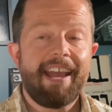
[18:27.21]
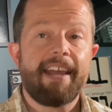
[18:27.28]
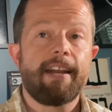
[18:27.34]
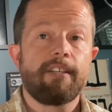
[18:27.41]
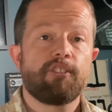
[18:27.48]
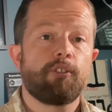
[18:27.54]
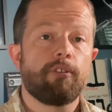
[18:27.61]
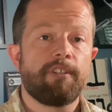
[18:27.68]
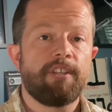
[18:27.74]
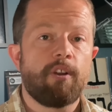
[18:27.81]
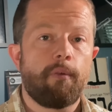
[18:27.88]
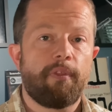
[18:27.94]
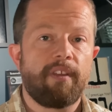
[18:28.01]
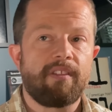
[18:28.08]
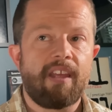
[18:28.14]
And I certainly
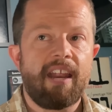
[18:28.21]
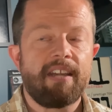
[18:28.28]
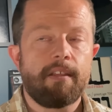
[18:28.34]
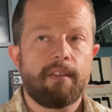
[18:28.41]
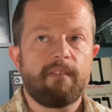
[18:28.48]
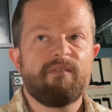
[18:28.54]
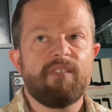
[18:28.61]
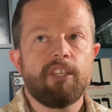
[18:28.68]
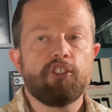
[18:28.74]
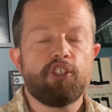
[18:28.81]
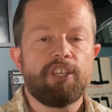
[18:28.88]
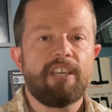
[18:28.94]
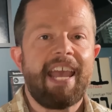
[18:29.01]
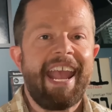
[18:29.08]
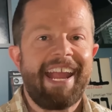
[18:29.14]
don't think that anything
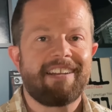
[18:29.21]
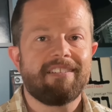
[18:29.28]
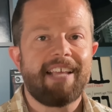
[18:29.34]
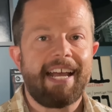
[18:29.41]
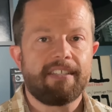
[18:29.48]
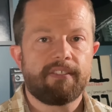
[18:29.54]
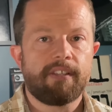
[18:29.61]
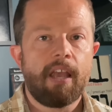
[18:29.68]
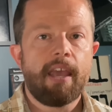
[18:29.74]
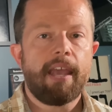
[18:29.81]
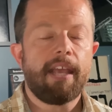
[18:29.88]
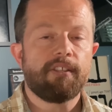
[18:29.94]
VG and less